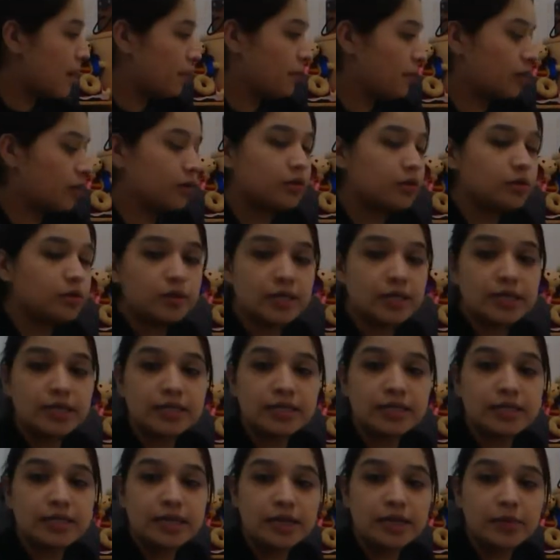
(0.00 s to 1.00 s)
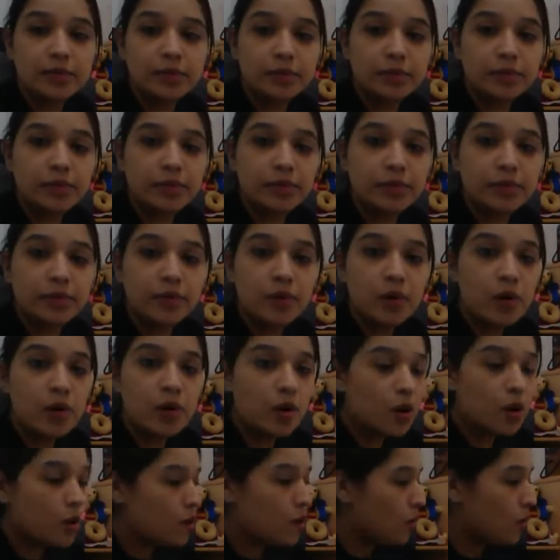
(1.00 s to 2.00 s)
So let's label.
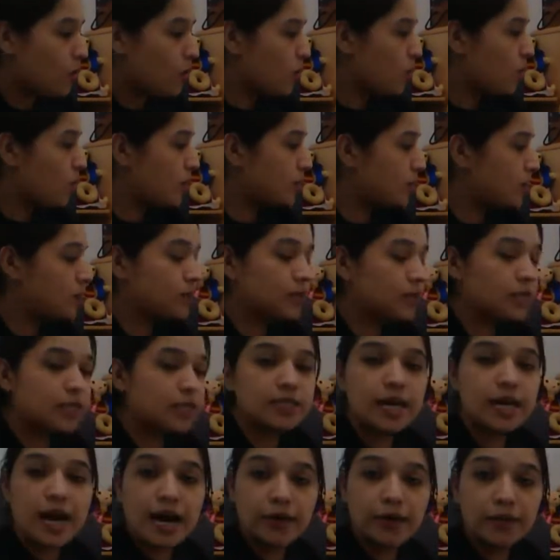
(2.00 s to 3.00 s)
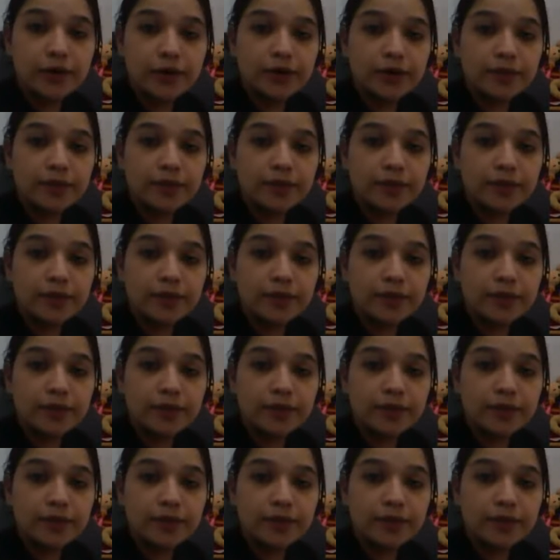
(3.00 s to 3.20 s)
Which one is the hour?